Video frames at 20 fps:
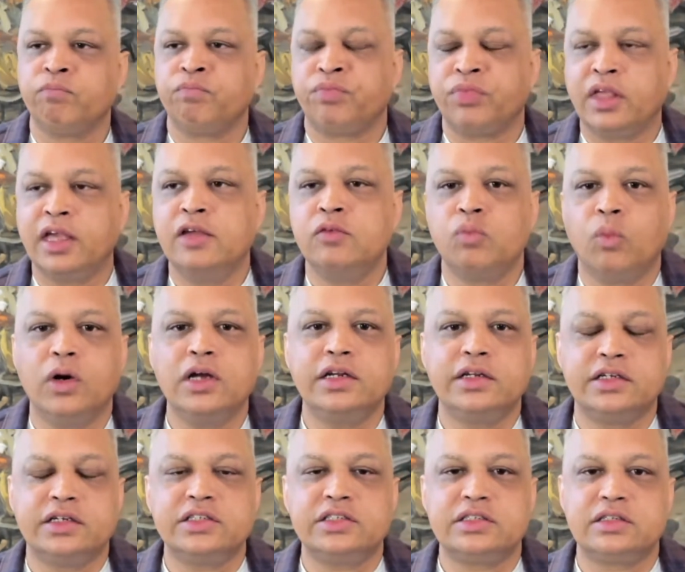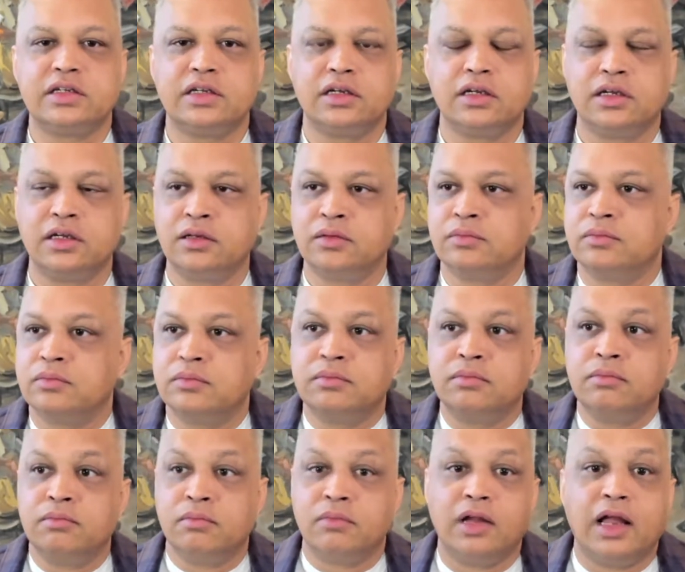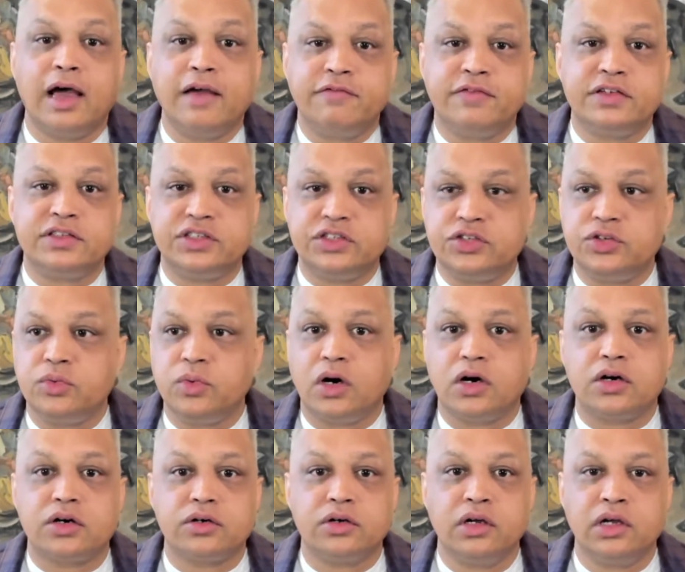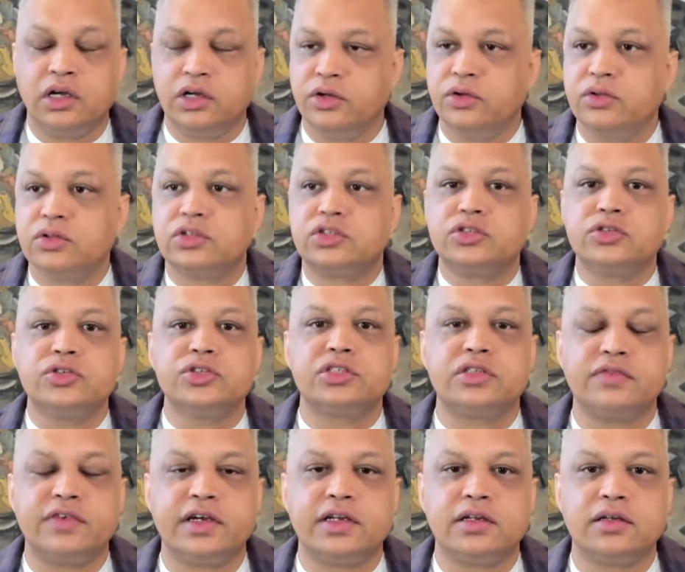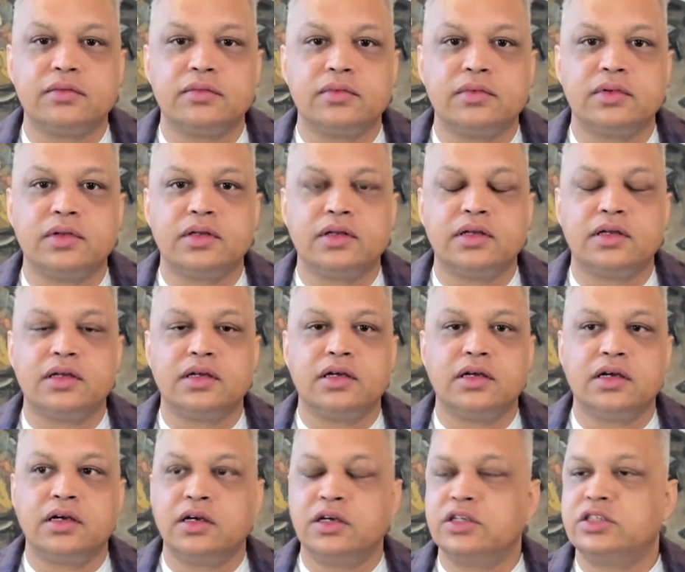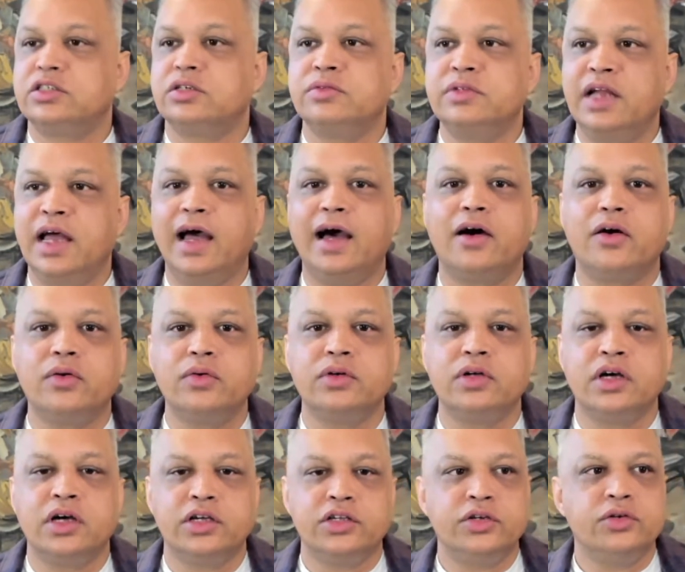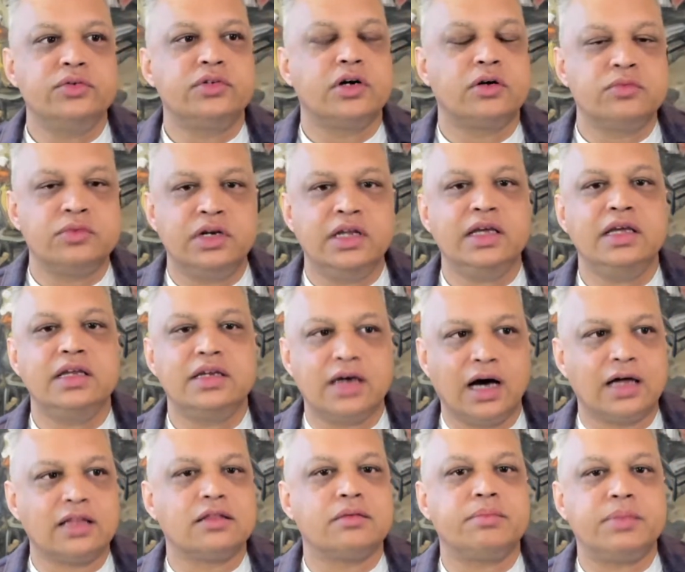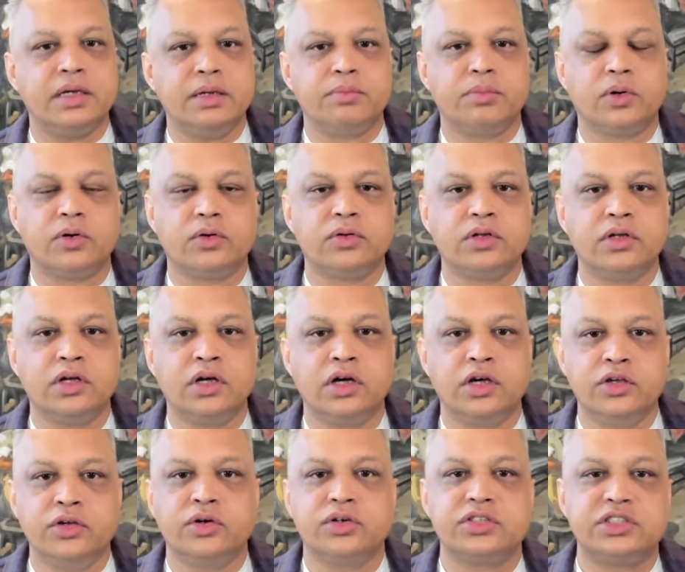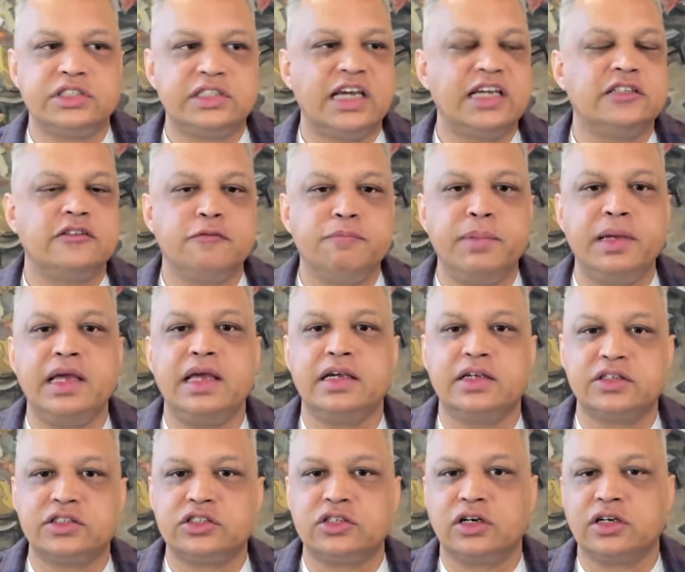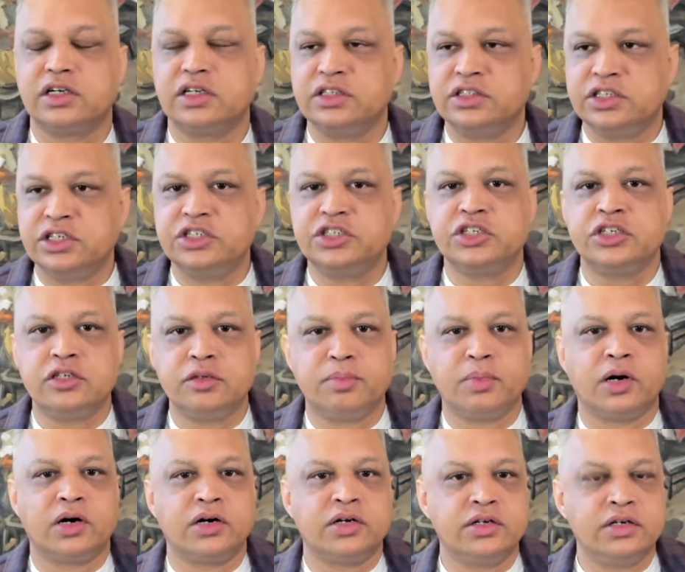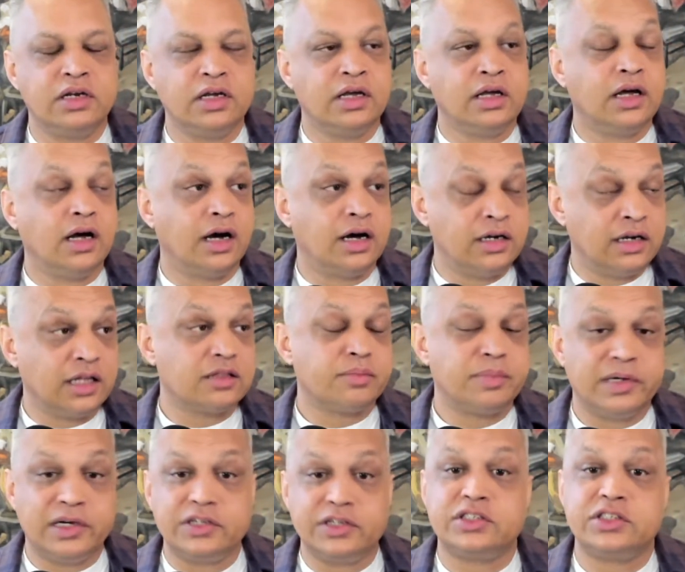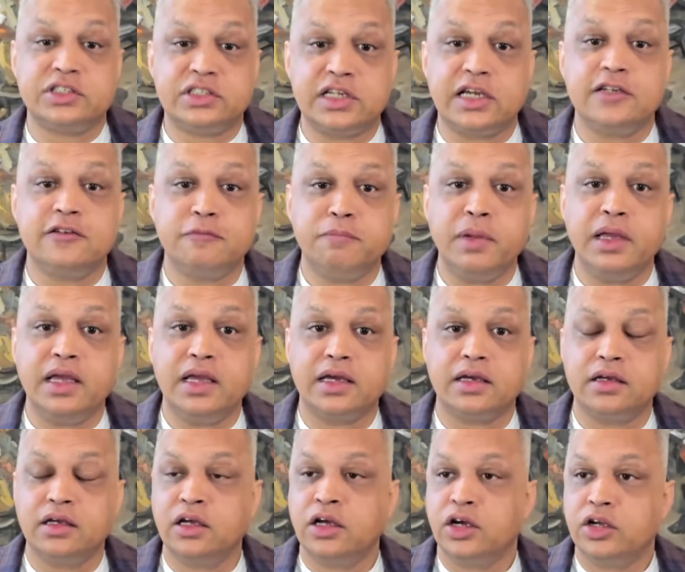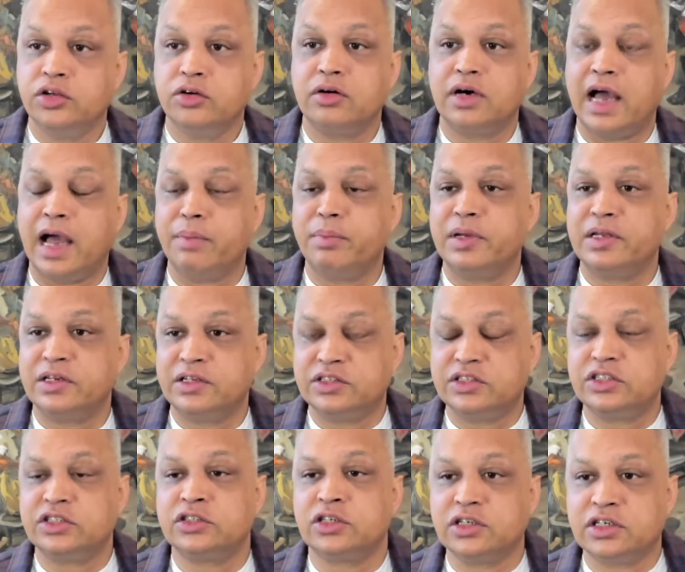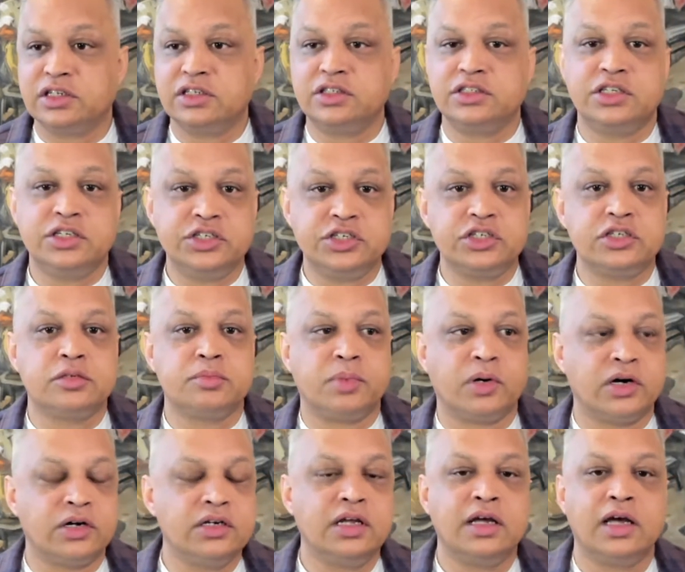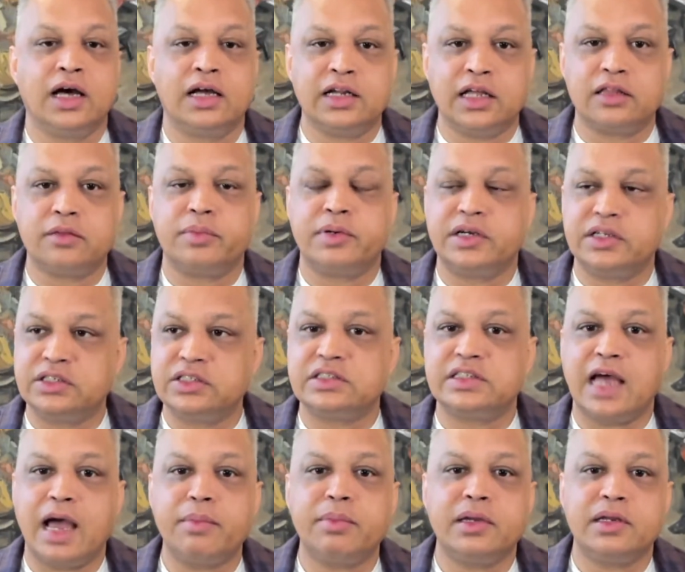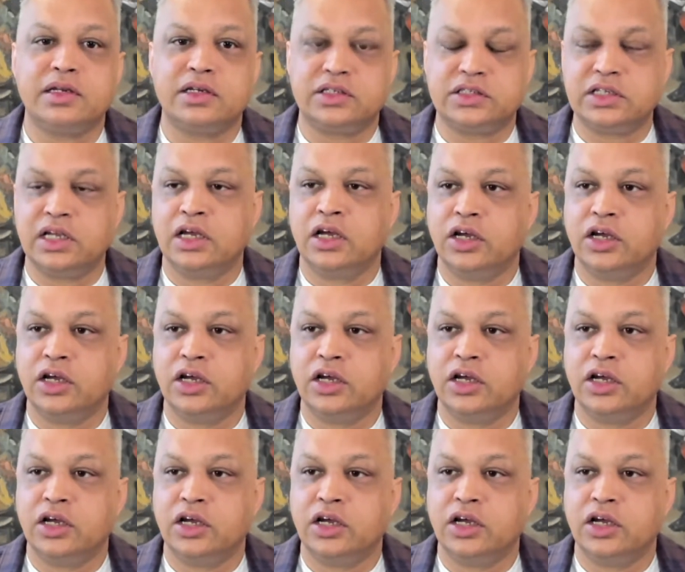In oneness, life is as you are. You're the source of it. So now you don't need other people. Your state of being is not contingent upon another person's state of being. Your happiness is not contingent upon another person's happiness.